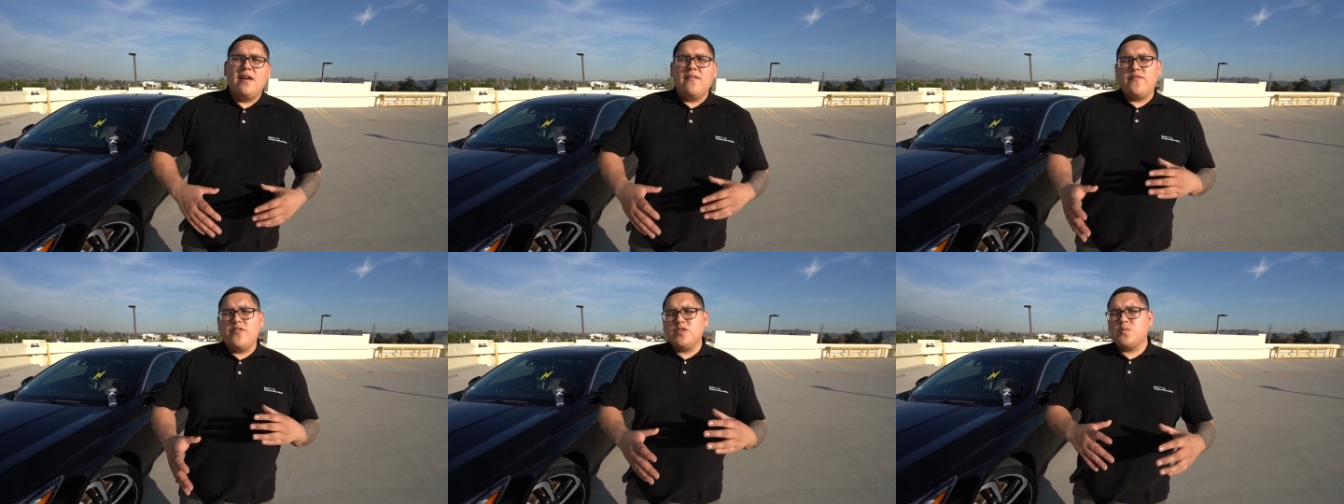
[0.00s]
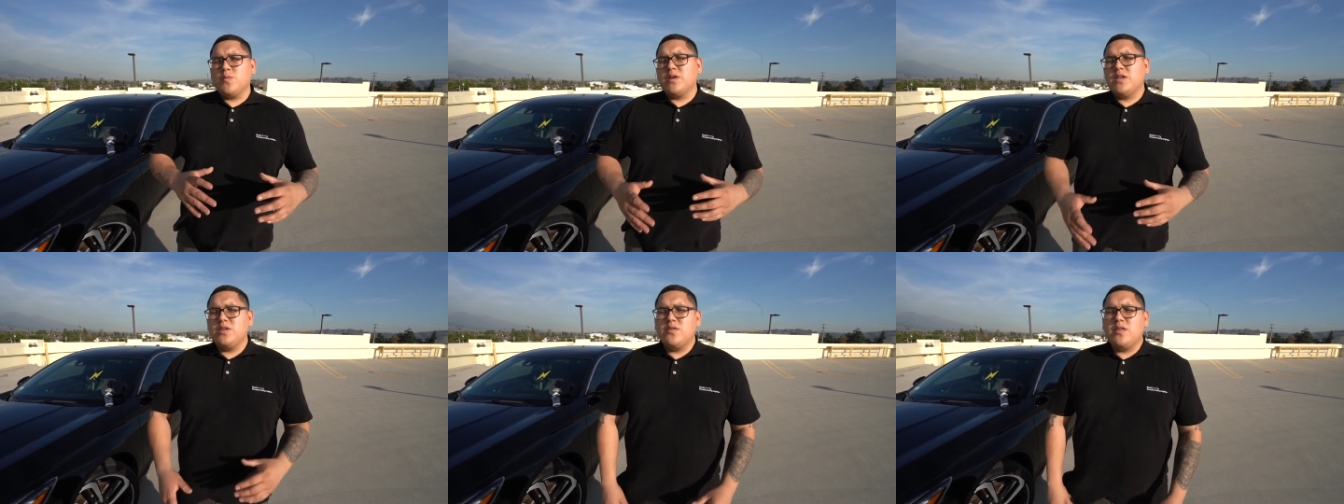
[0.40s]
First we're
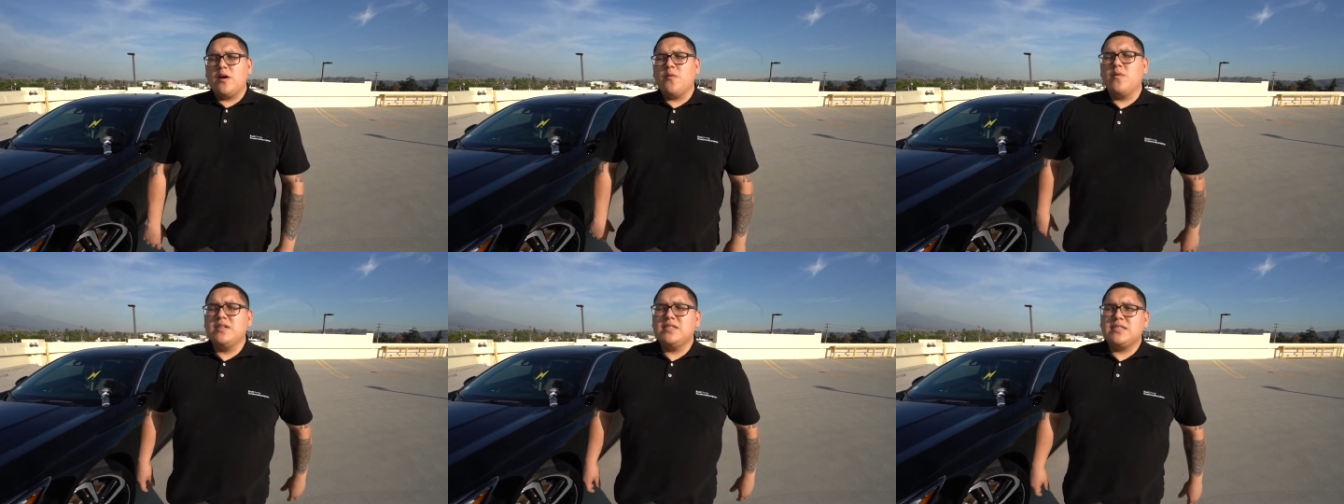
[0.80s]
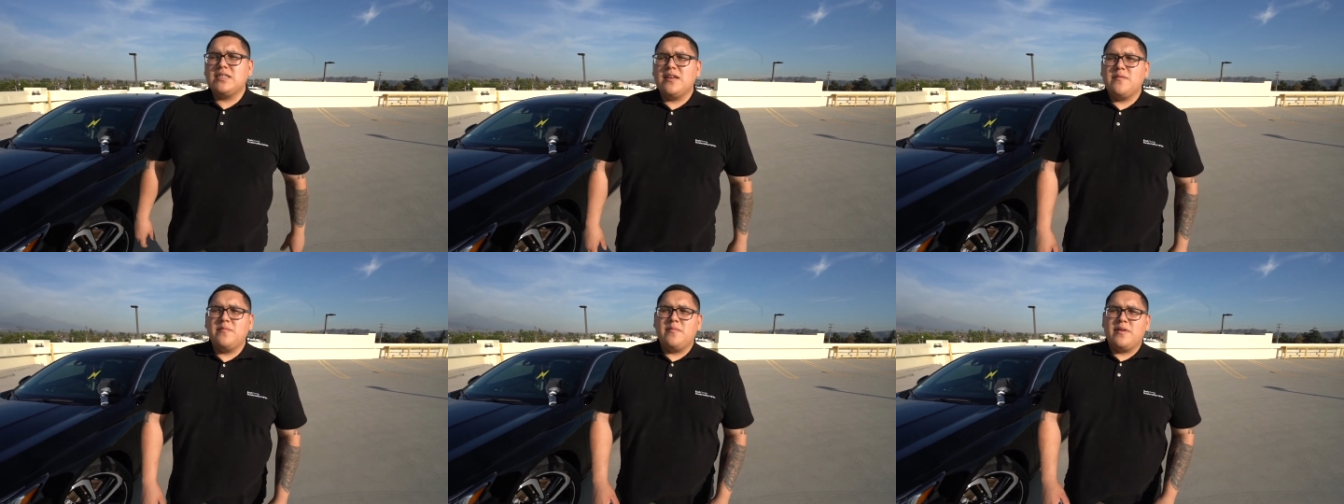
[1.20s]
gonna do that one
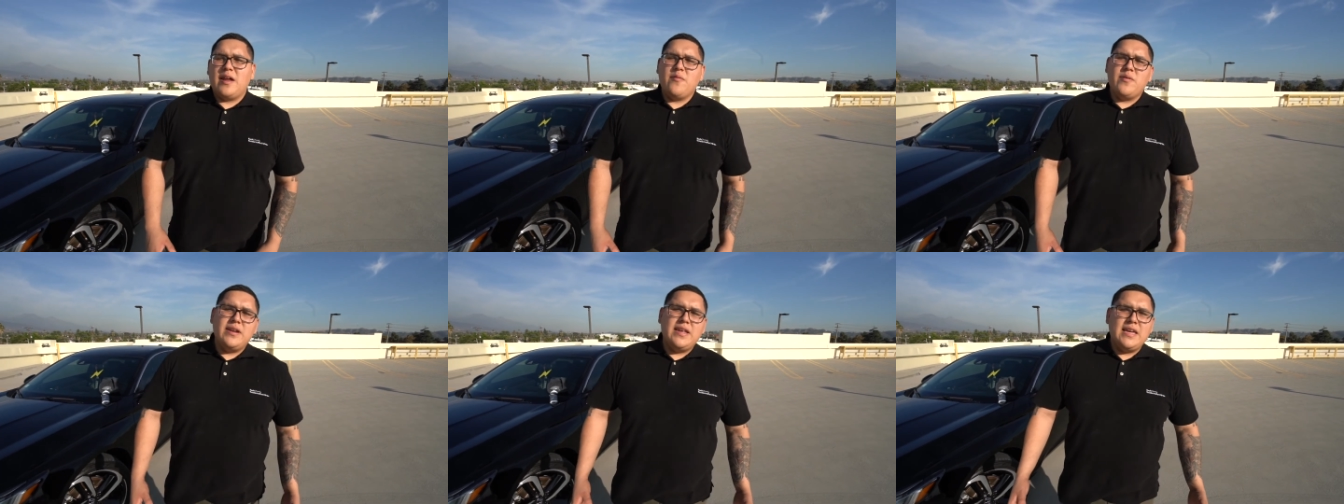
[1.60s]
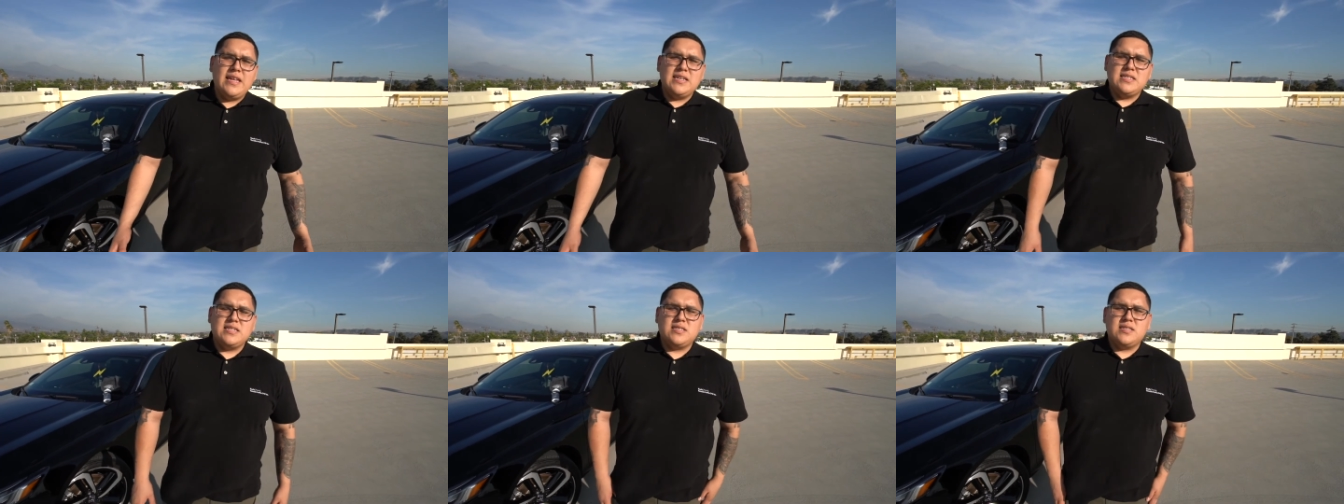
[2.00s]
step, but I went ahead
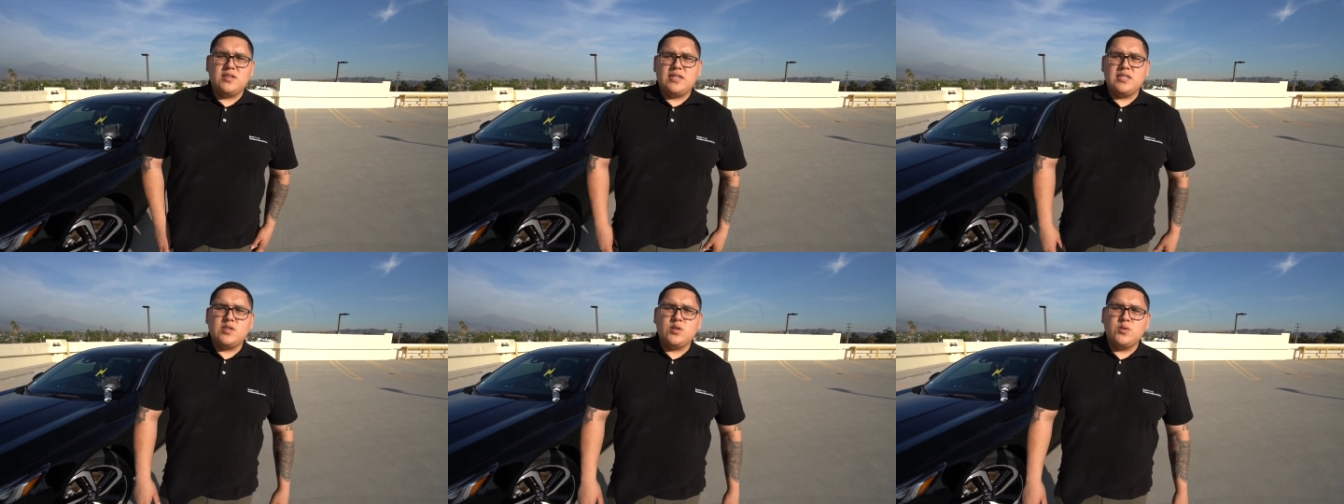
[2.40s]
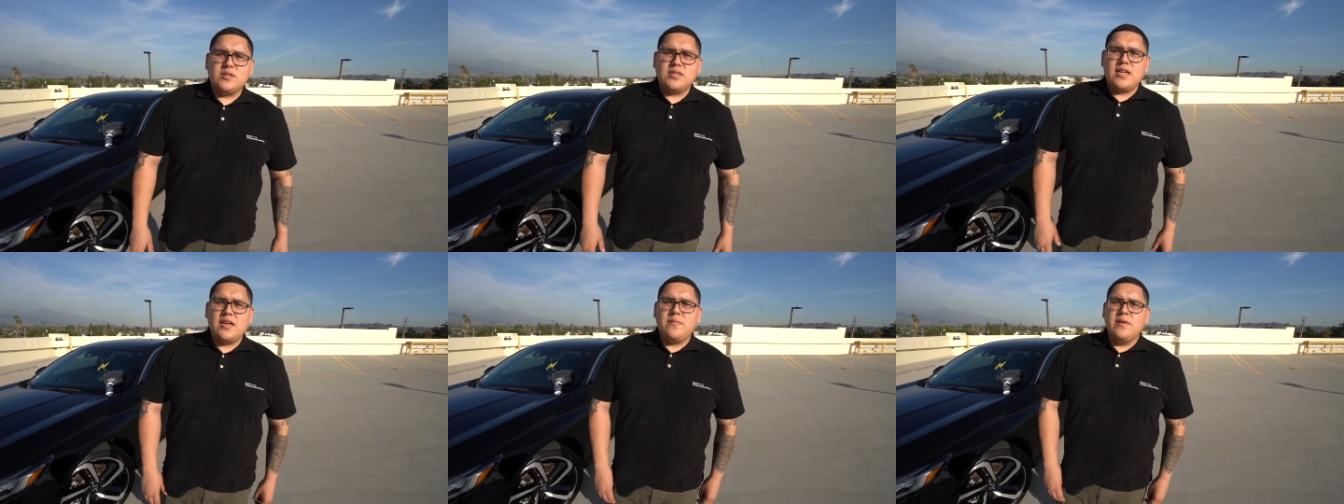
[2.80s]
and just did a
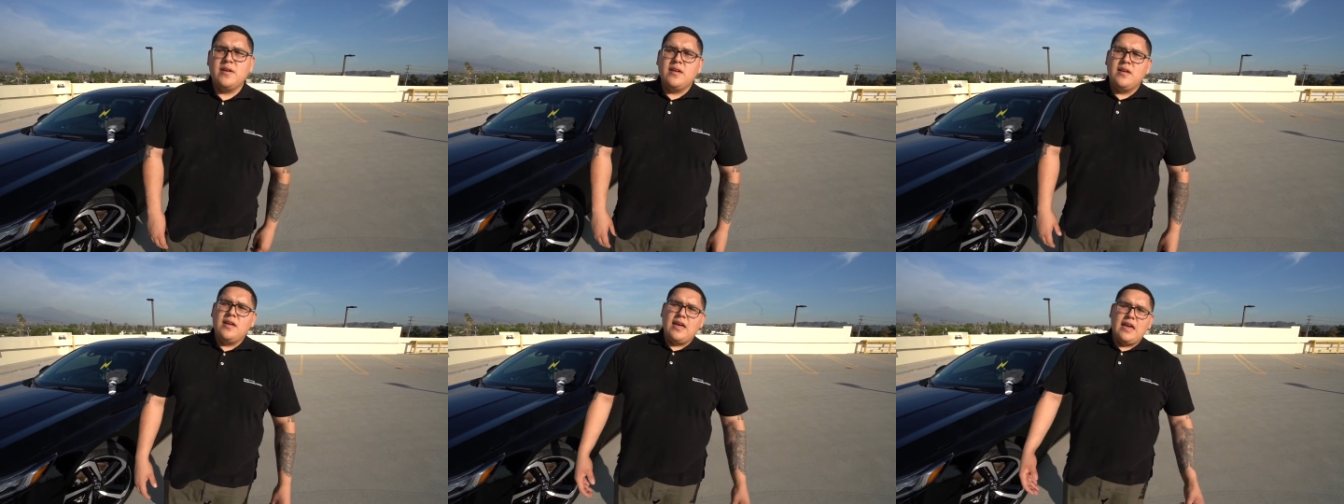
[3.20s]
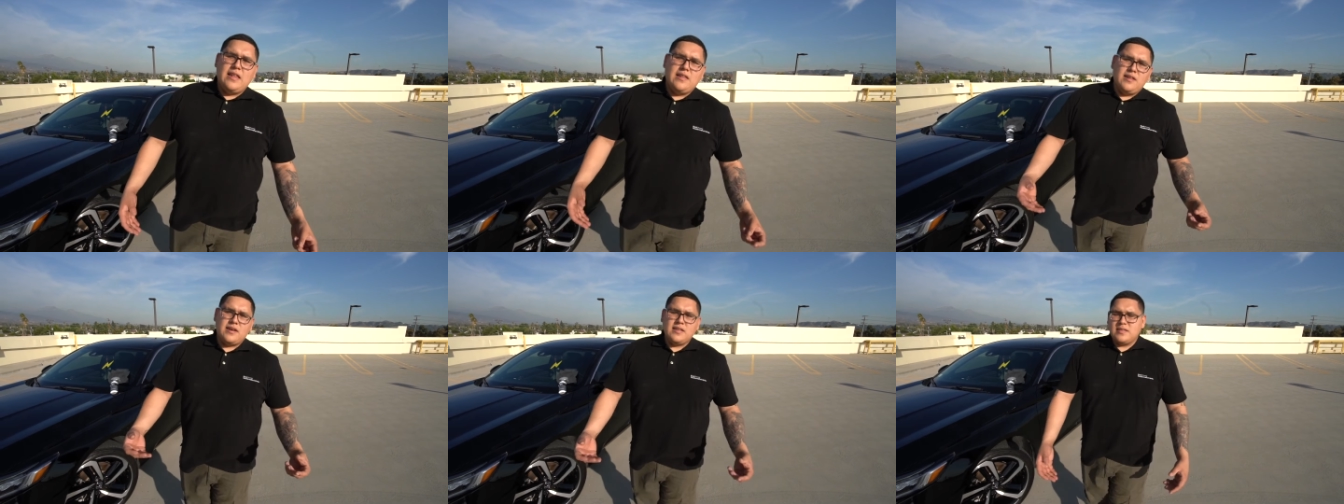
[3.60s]
two-step,
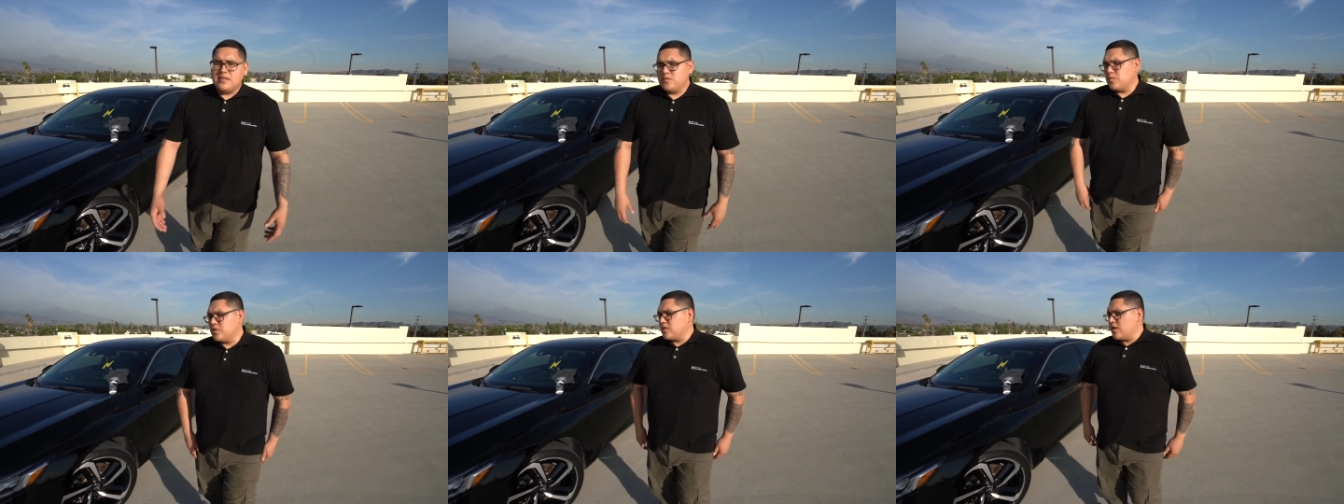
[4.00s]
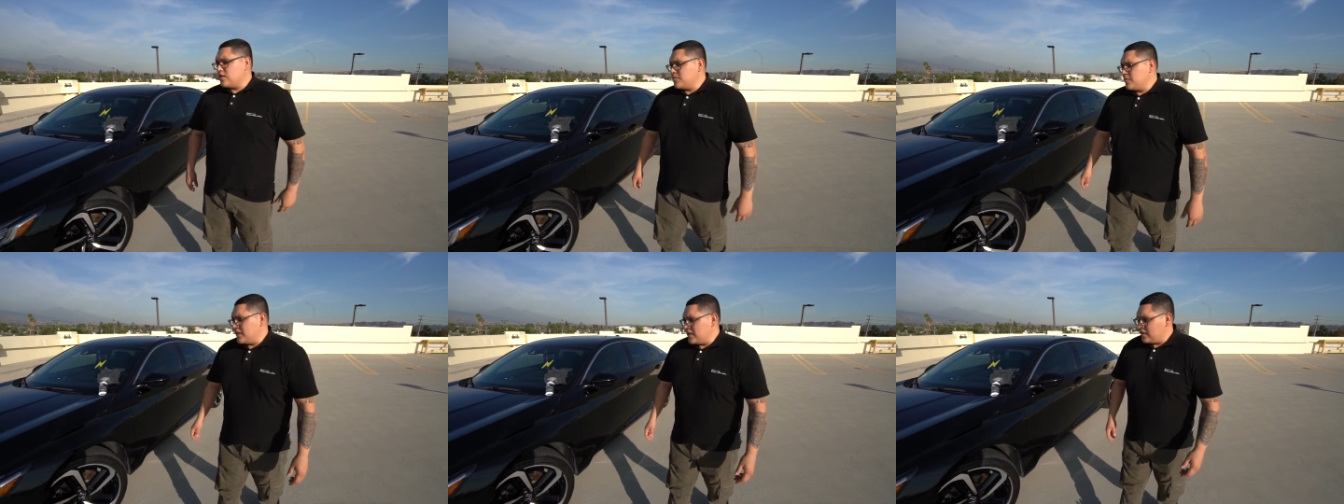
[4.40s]
and look at these
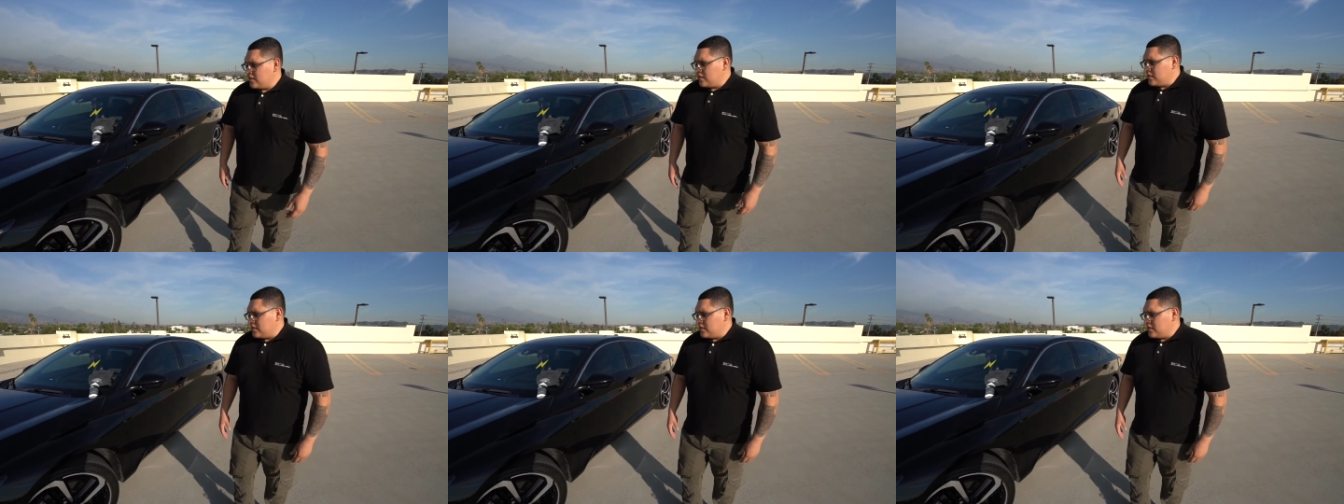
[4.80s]
results, man.